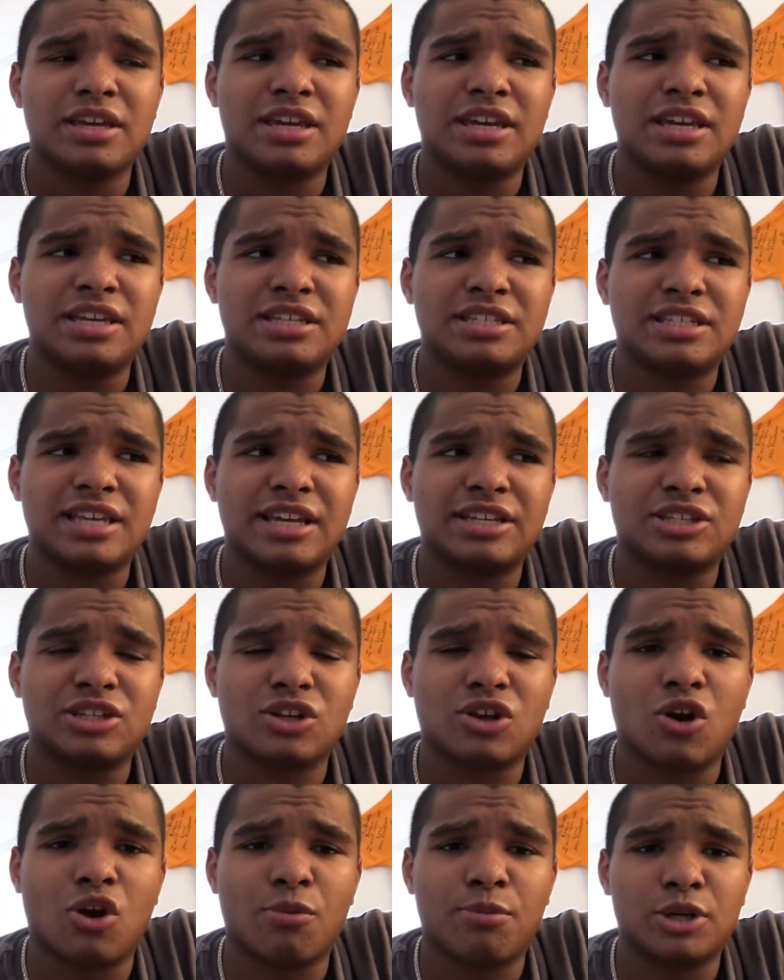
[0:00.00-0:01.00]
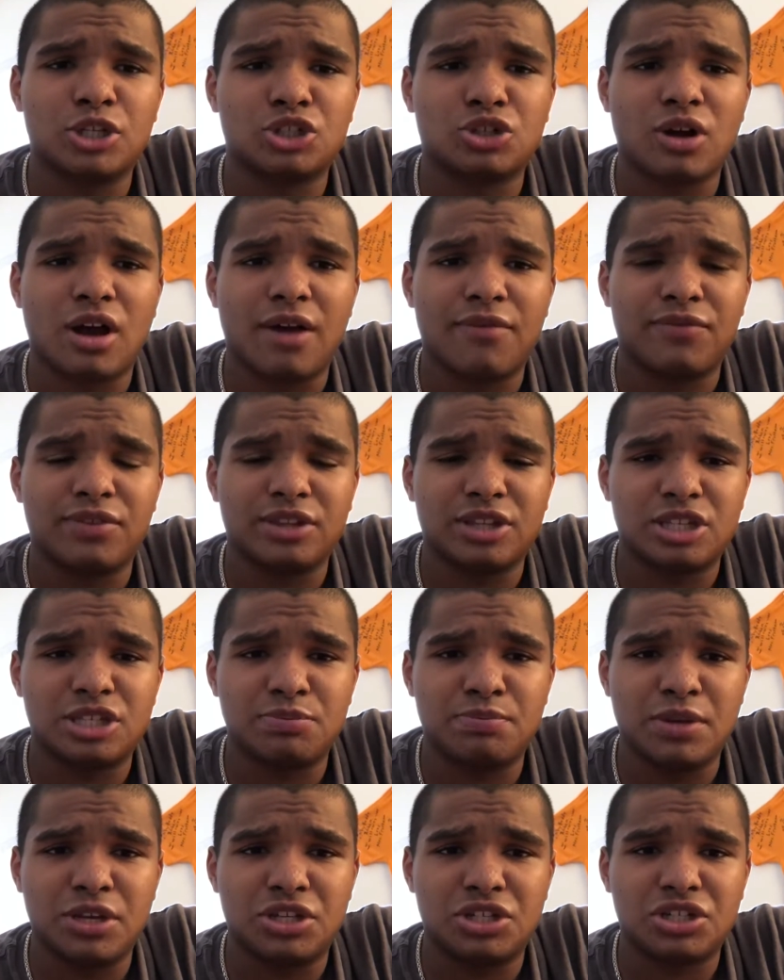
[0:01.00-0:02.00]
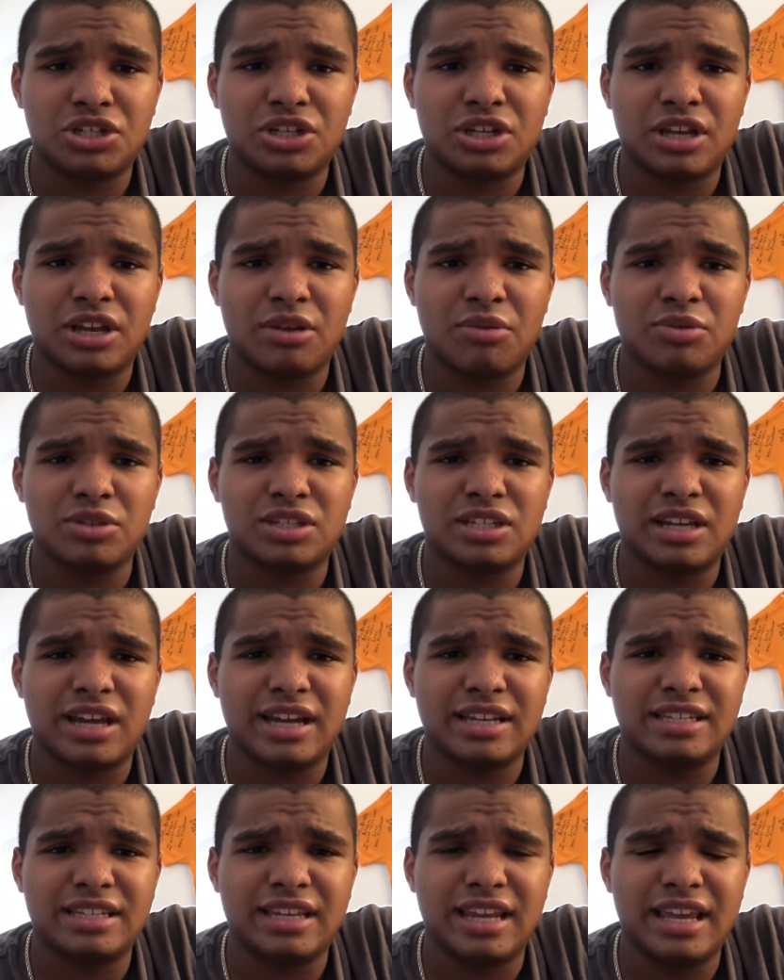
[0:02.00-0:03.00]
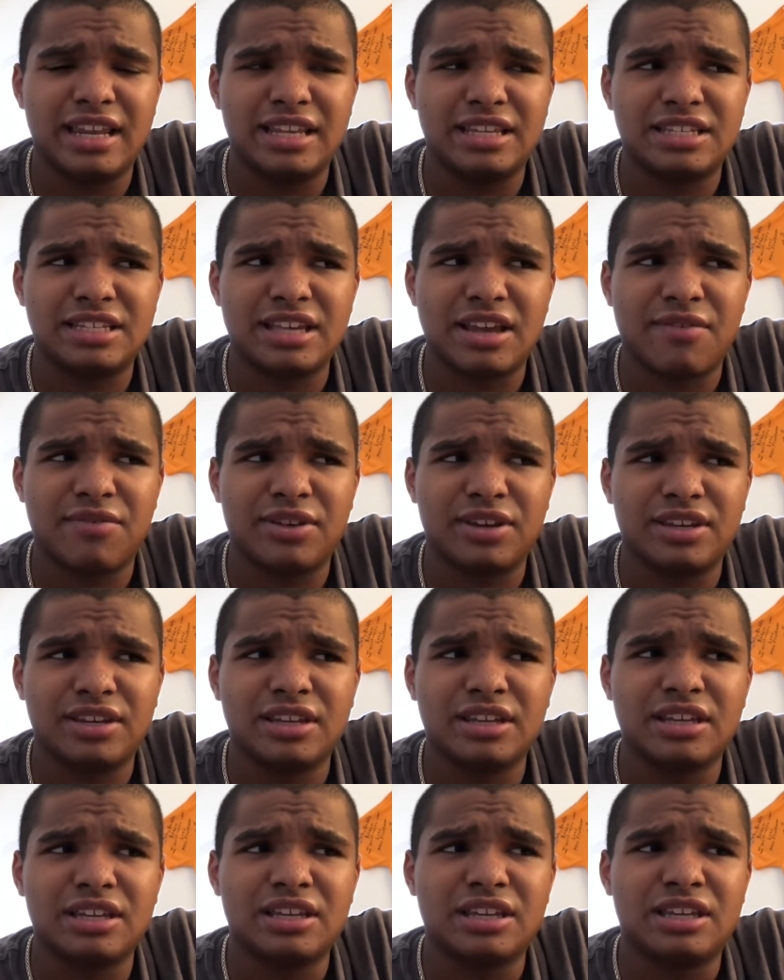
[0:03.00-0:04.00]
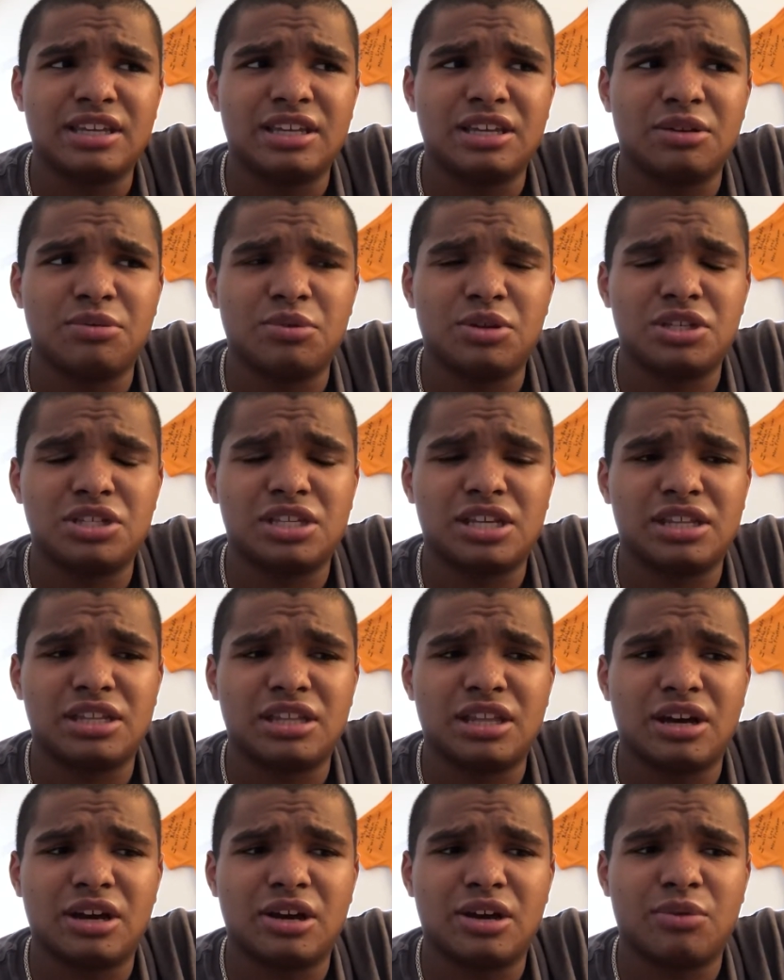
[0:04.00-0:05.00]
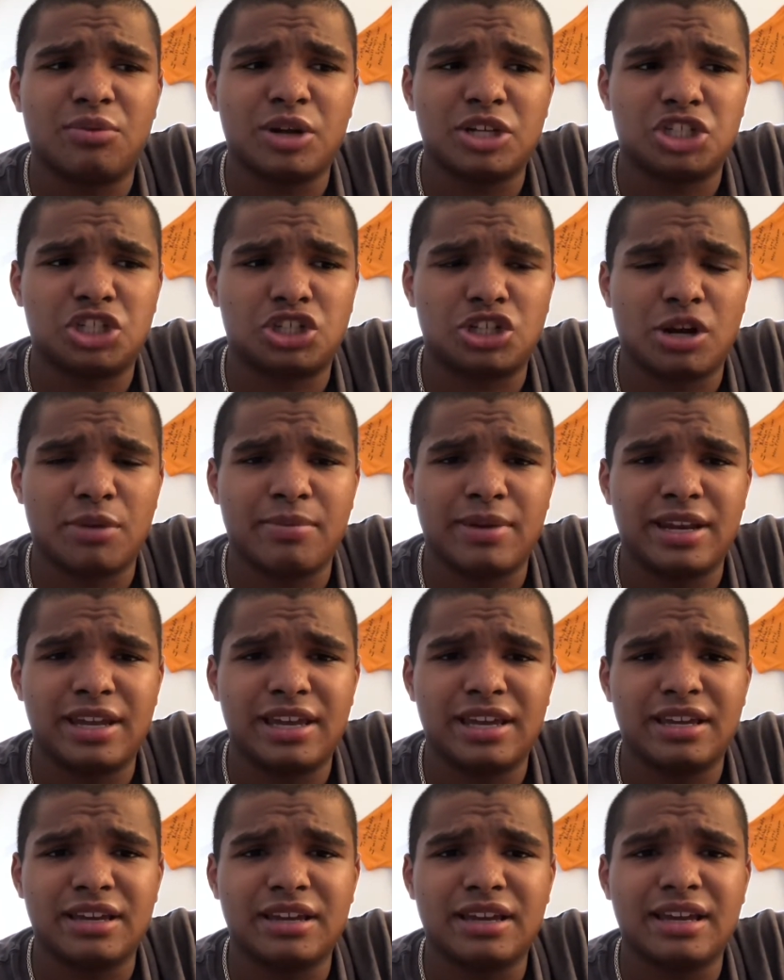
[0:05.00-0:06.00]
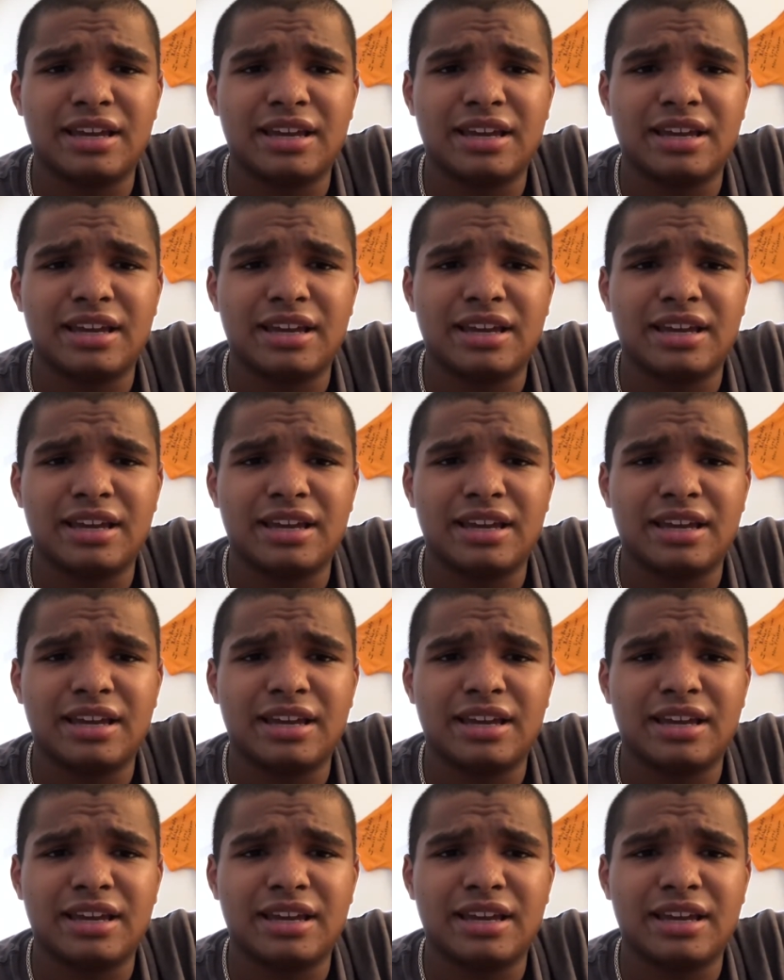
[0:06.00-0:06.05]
He said to Gorbachev in the speech, it was in 1987, he was in the West Germany